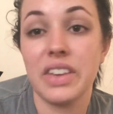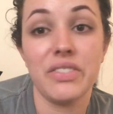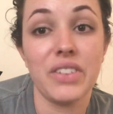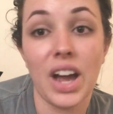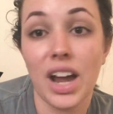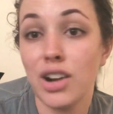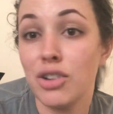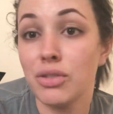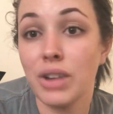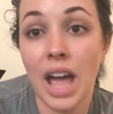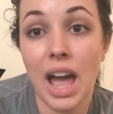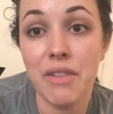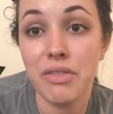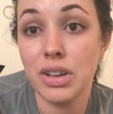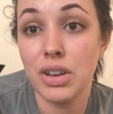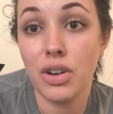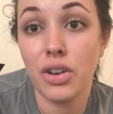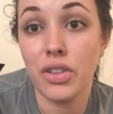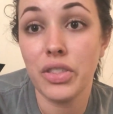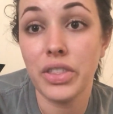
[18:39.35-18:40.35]
If I don't have
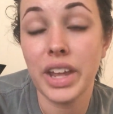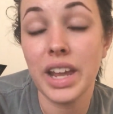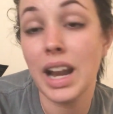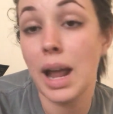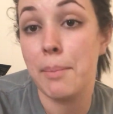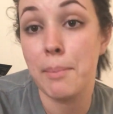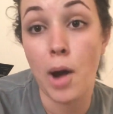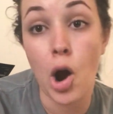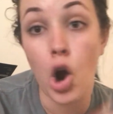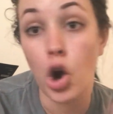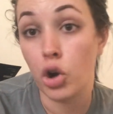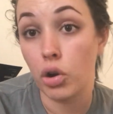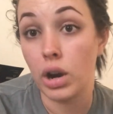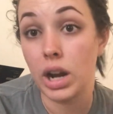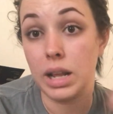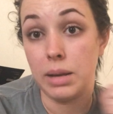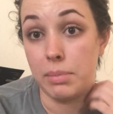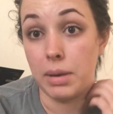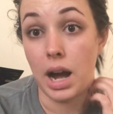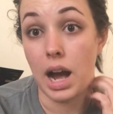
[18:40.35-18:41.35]
it on then, I'm
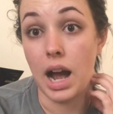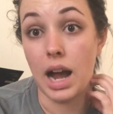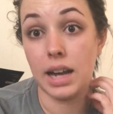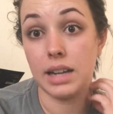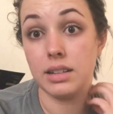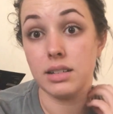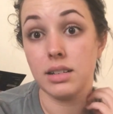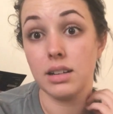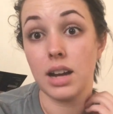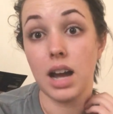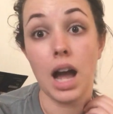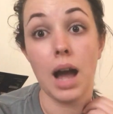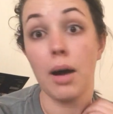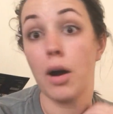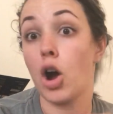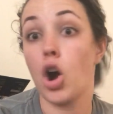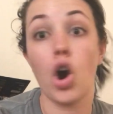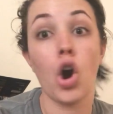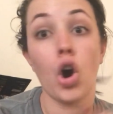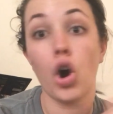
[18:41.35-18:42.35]
already behind.
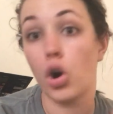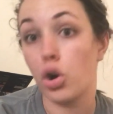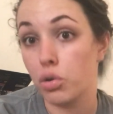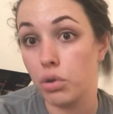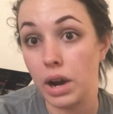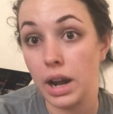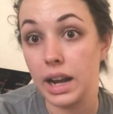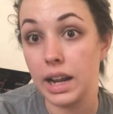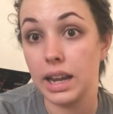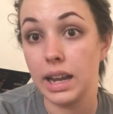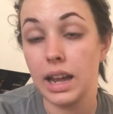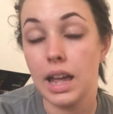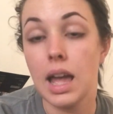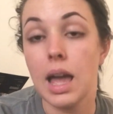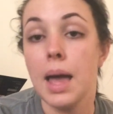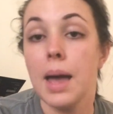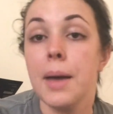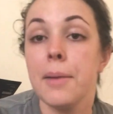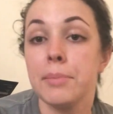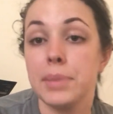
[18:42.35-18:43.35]
Already.
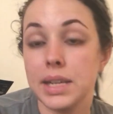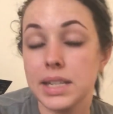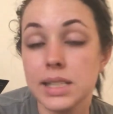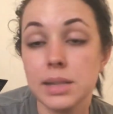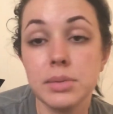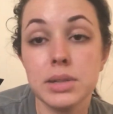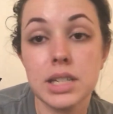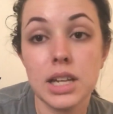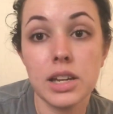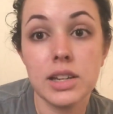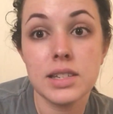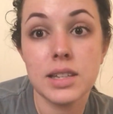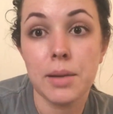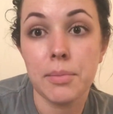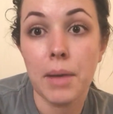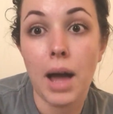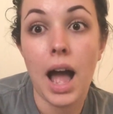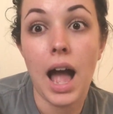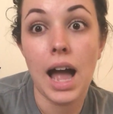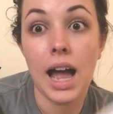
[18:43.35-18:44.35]
Because let me tell you
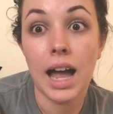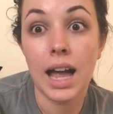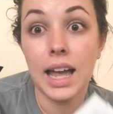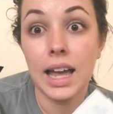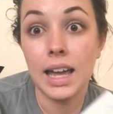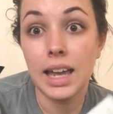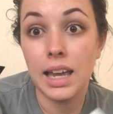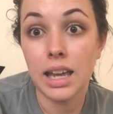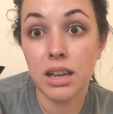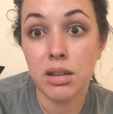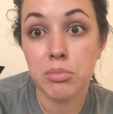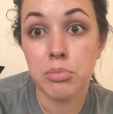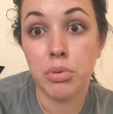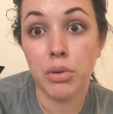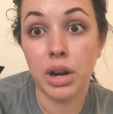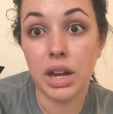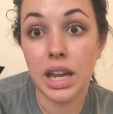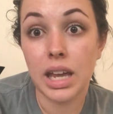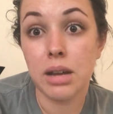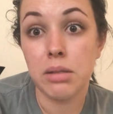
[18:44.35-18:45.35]
something. I
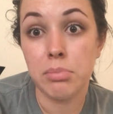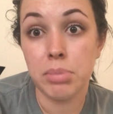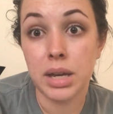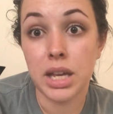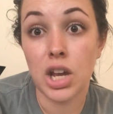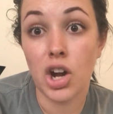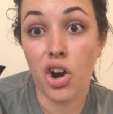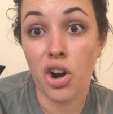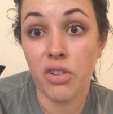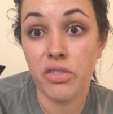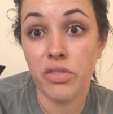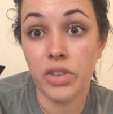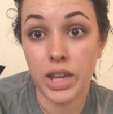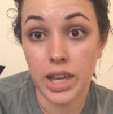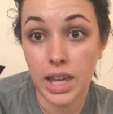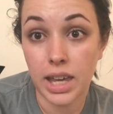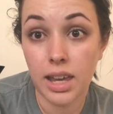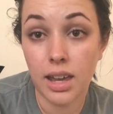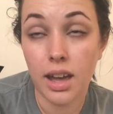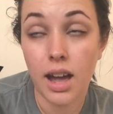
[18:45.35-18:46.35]
bring in
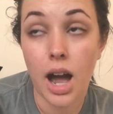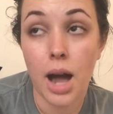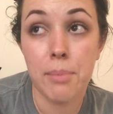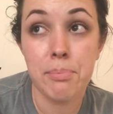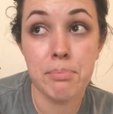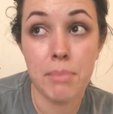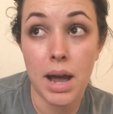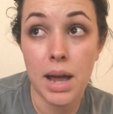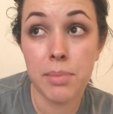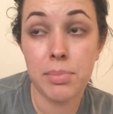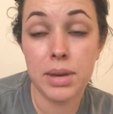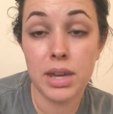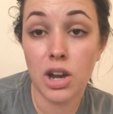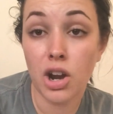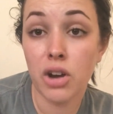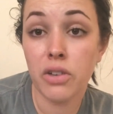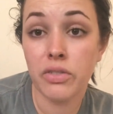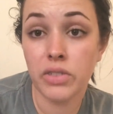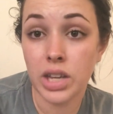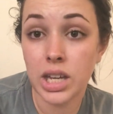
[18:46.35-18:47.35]
PRV. My
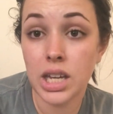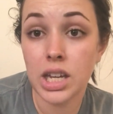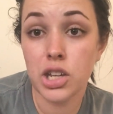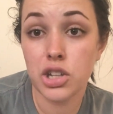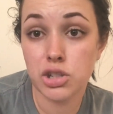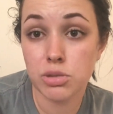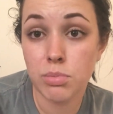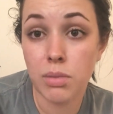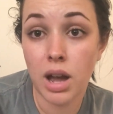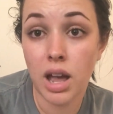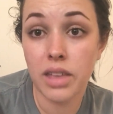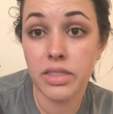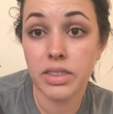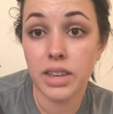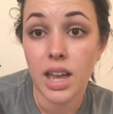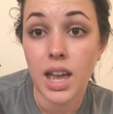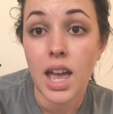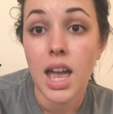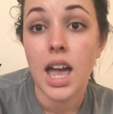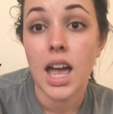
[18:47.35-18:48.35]
PRV each month
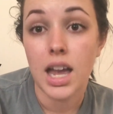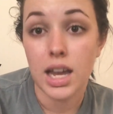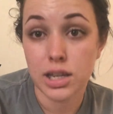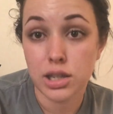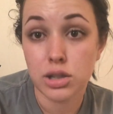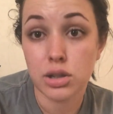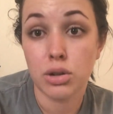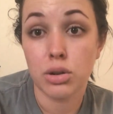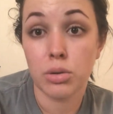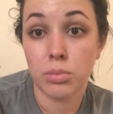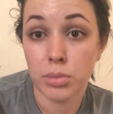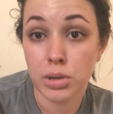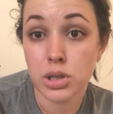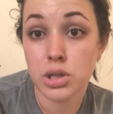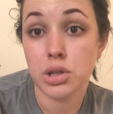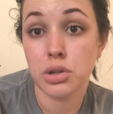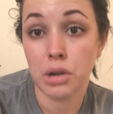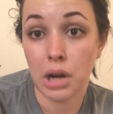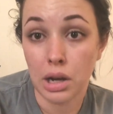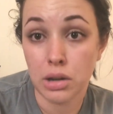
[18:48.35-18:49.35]
is
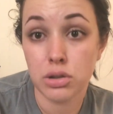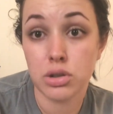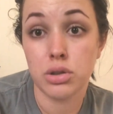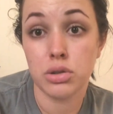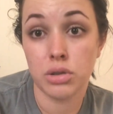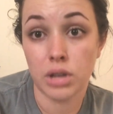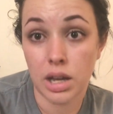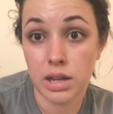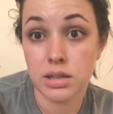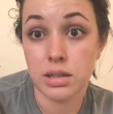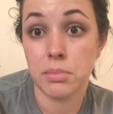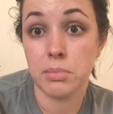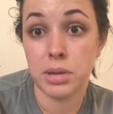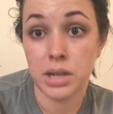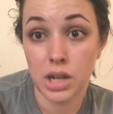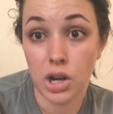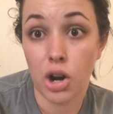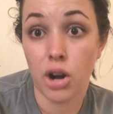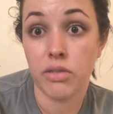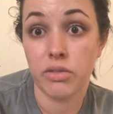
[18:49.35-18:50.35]
almost around 2,000
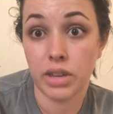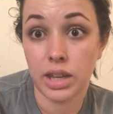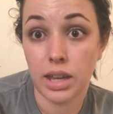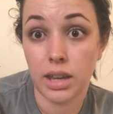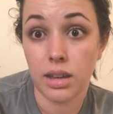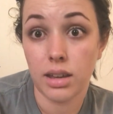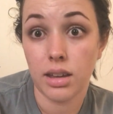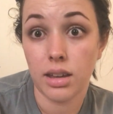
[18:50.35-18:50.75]
PRV.